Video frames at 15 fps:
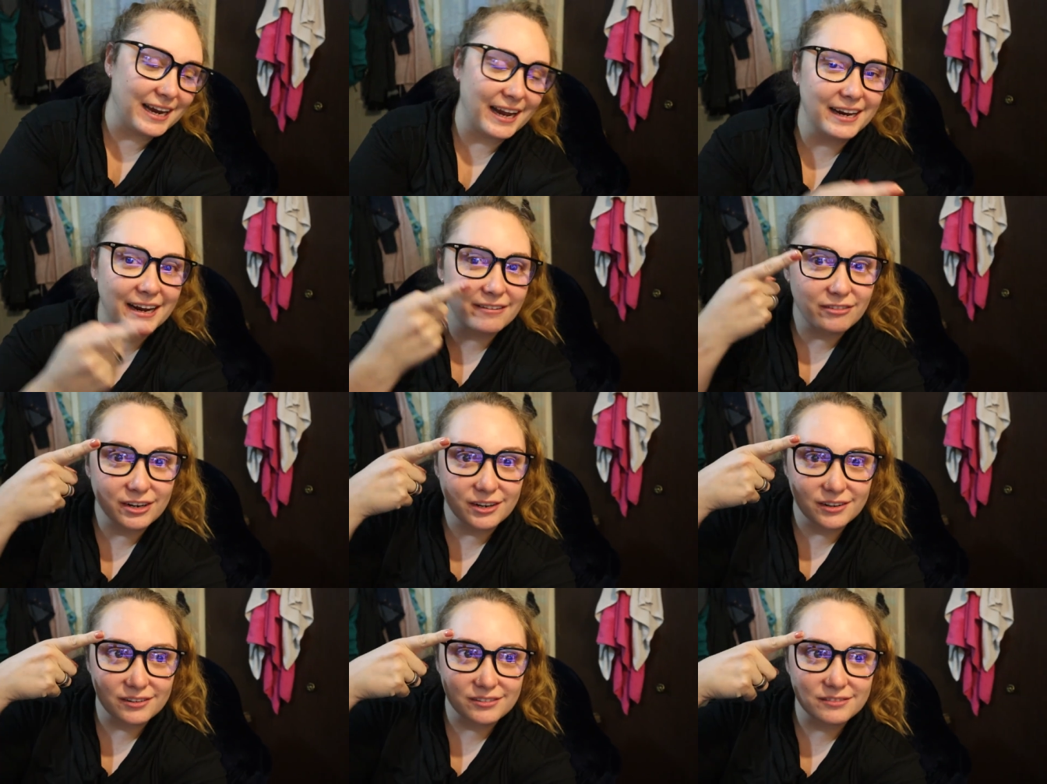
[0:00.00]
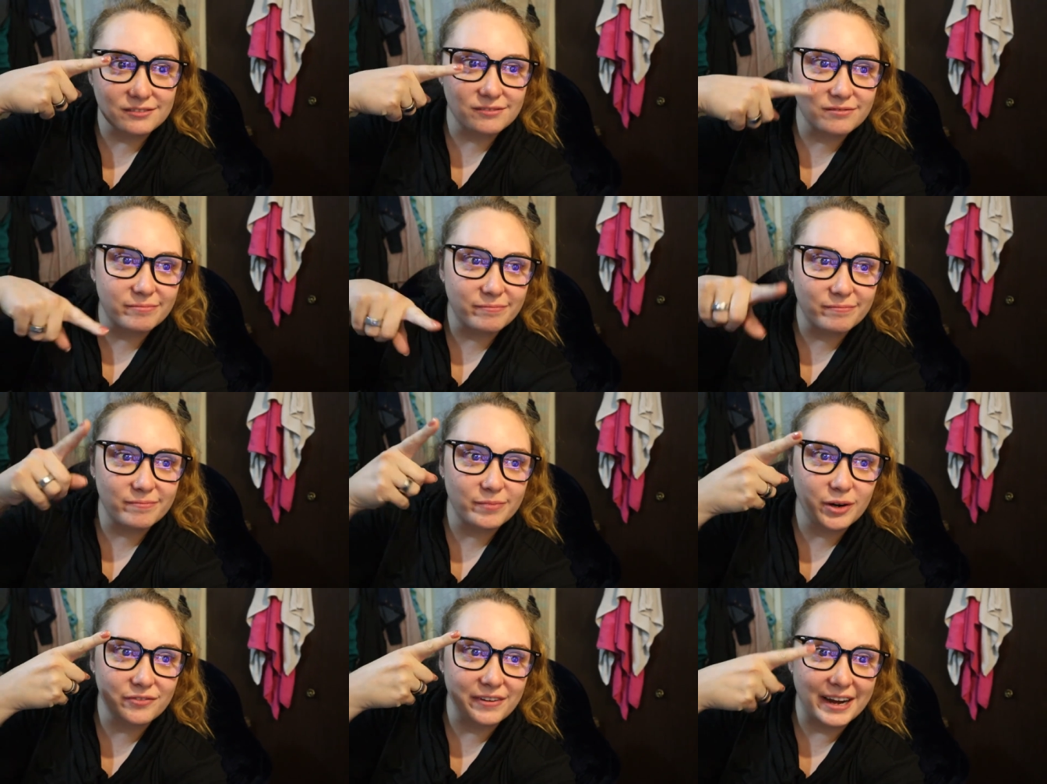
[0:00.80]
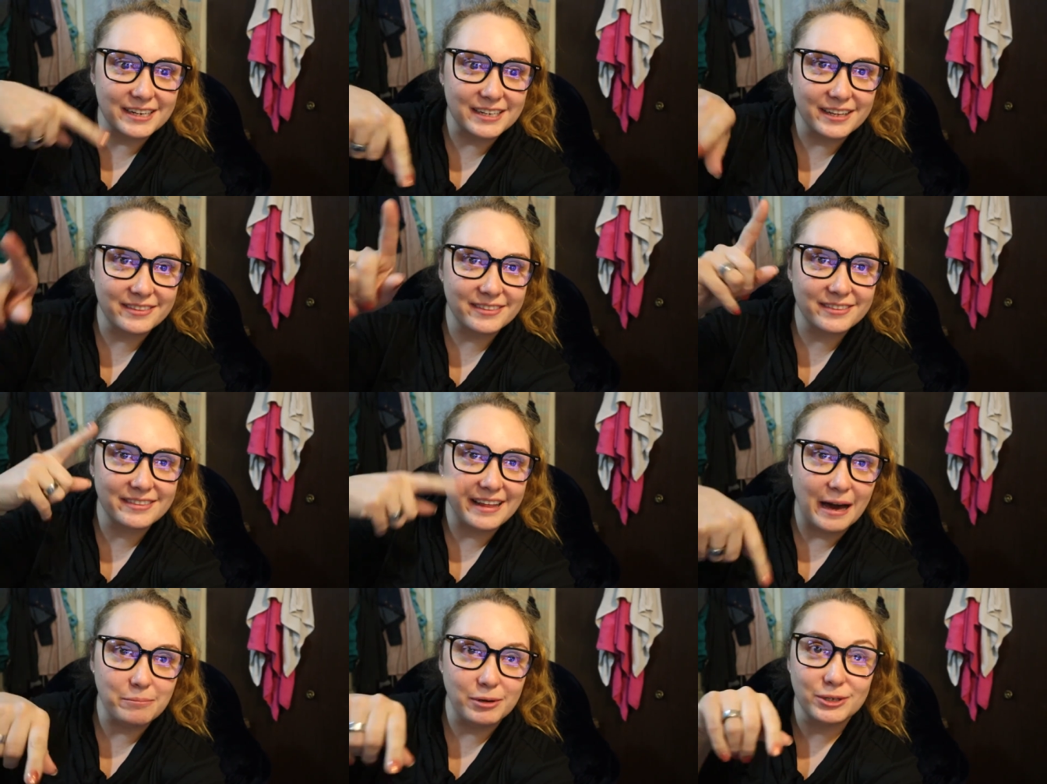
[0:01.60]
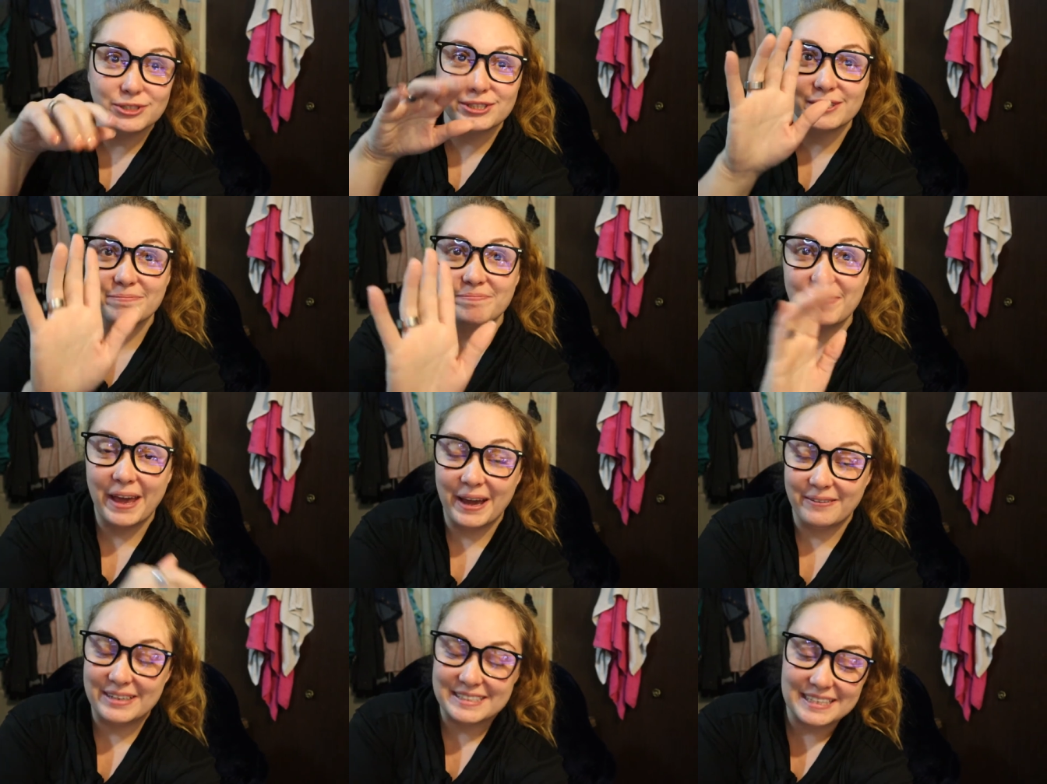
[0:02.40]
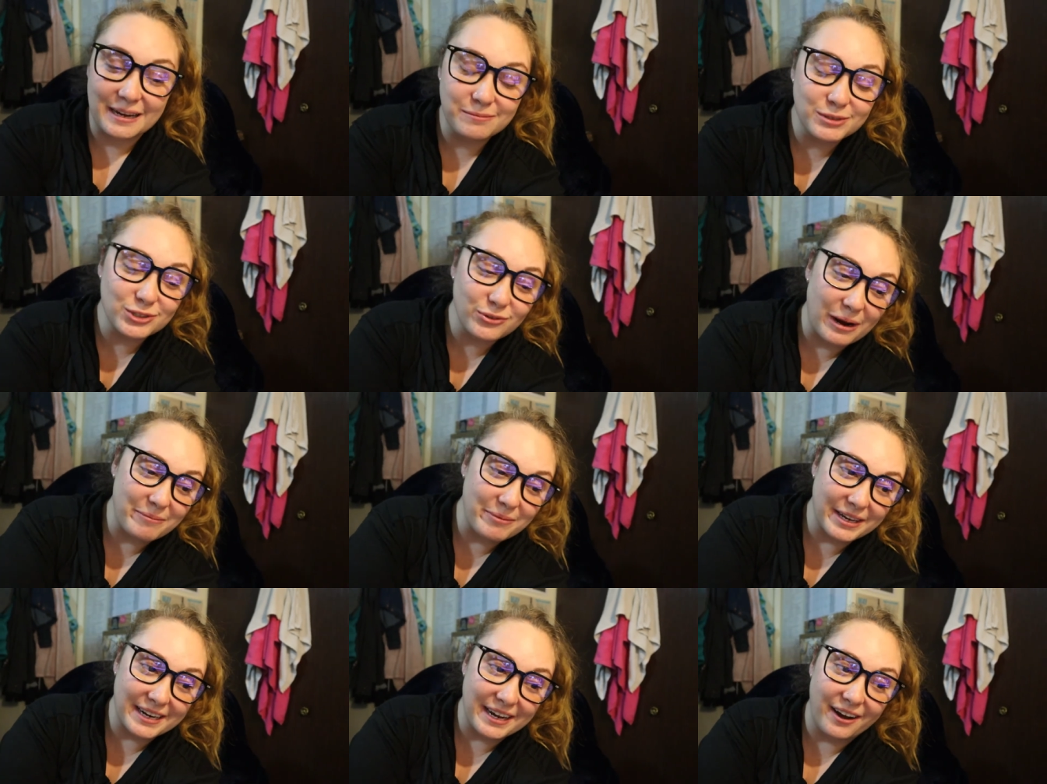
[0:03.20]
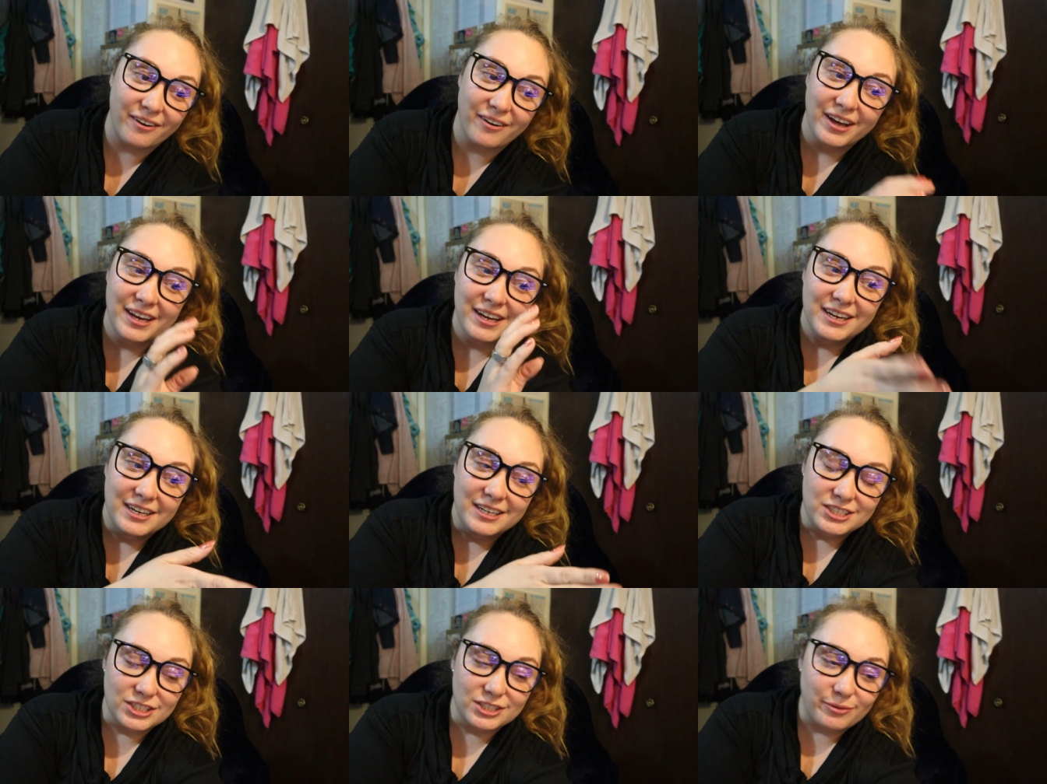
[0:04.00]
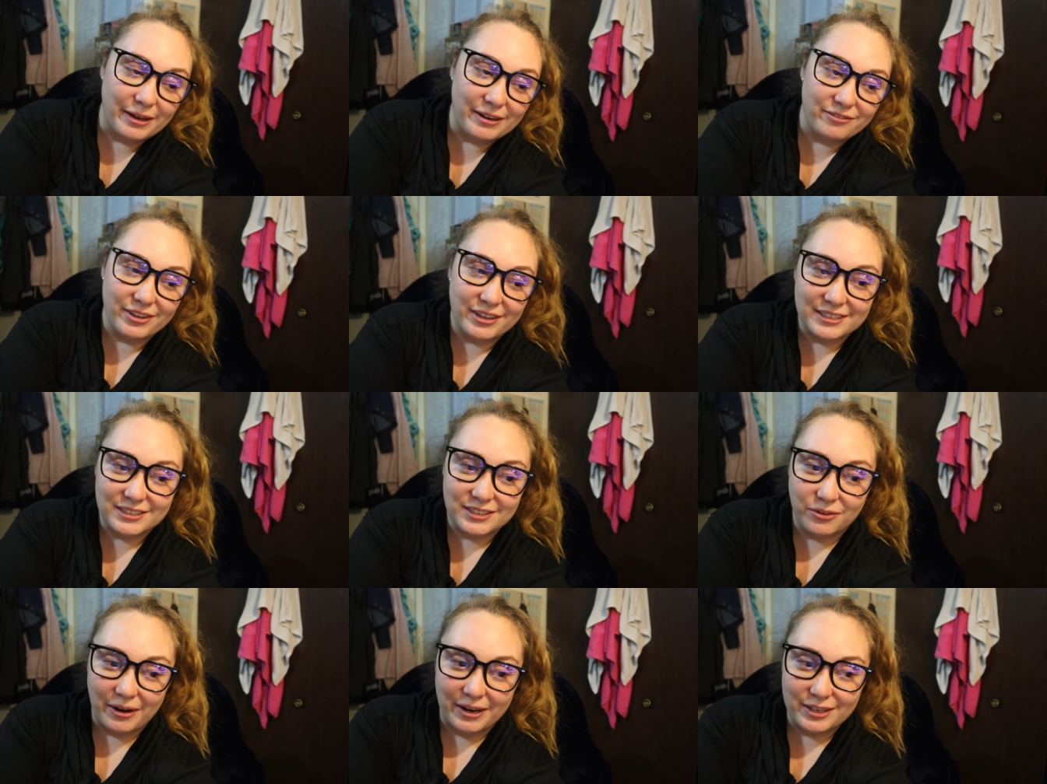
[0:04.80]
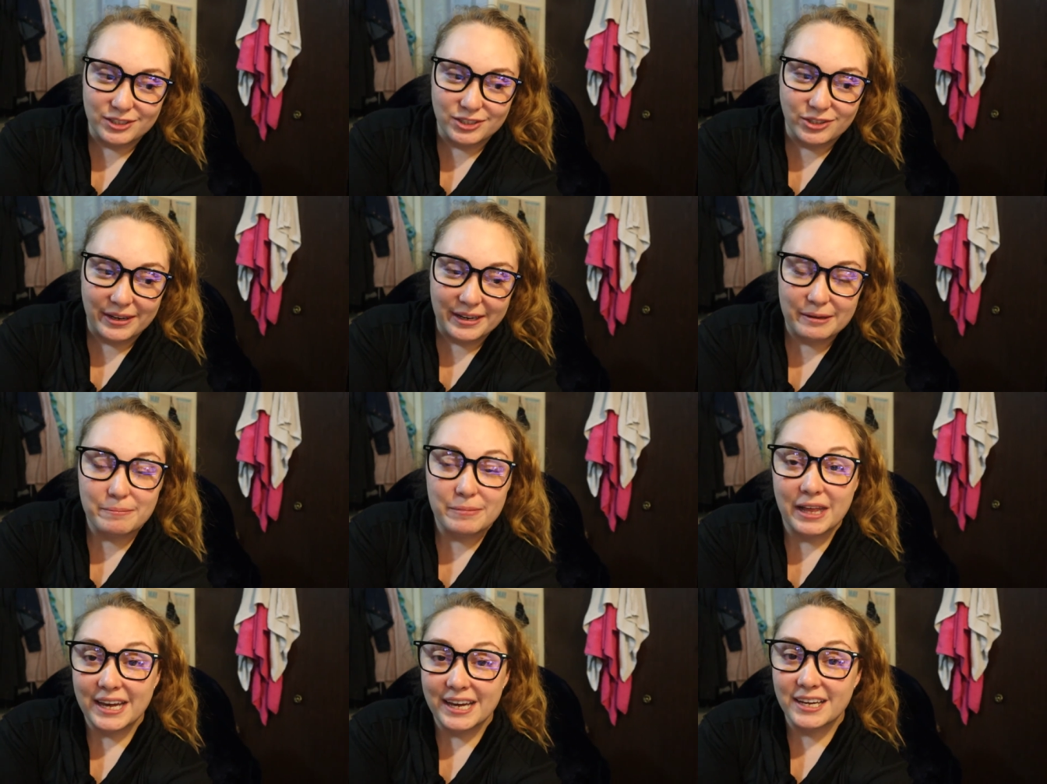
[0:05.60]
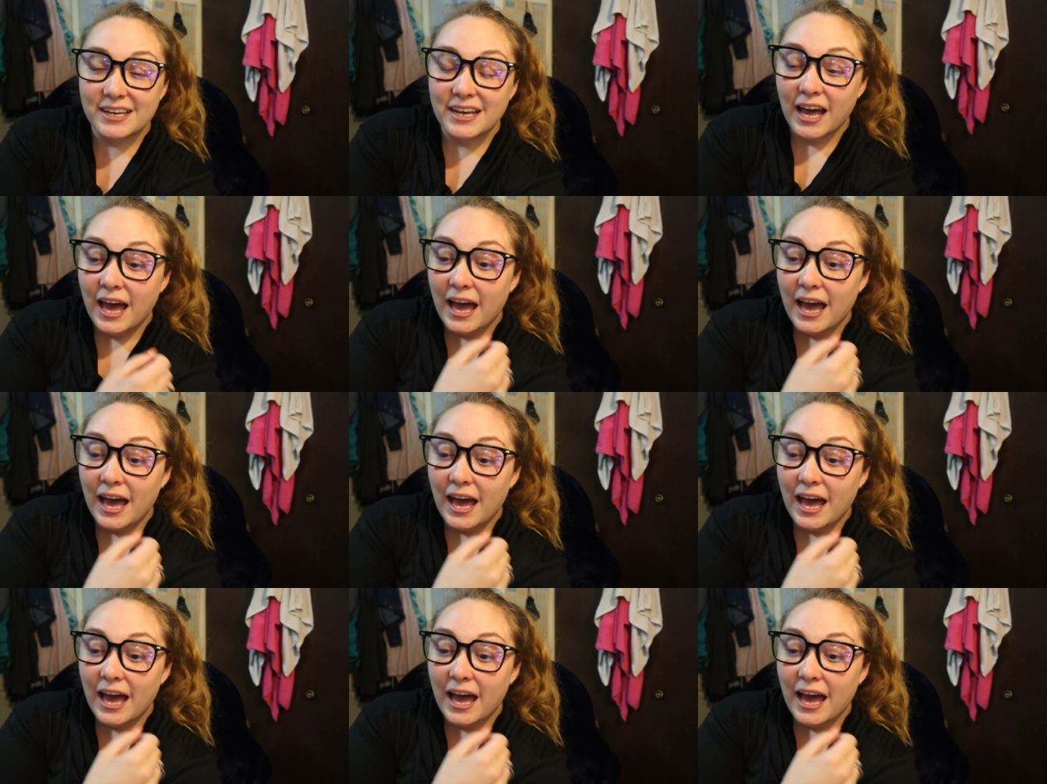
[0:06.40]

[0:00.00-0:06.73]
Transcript: and I never perfected that motion. Anyways, I'm just rambling now, just waiting for this to render so I can play it.